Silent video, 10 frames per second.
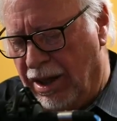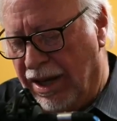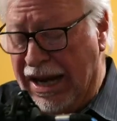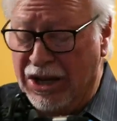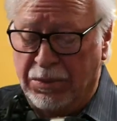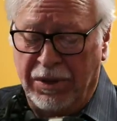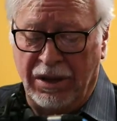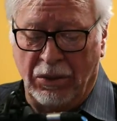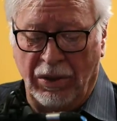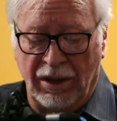
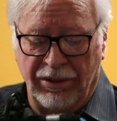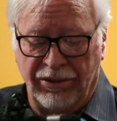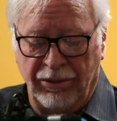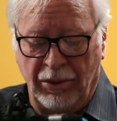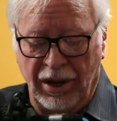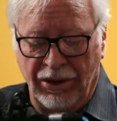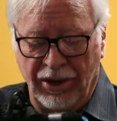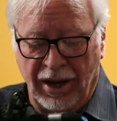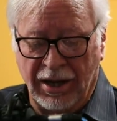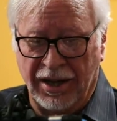engagement with
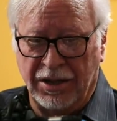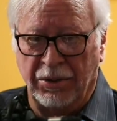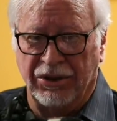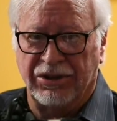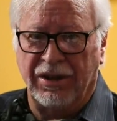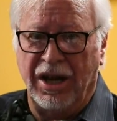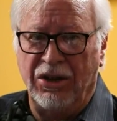customers,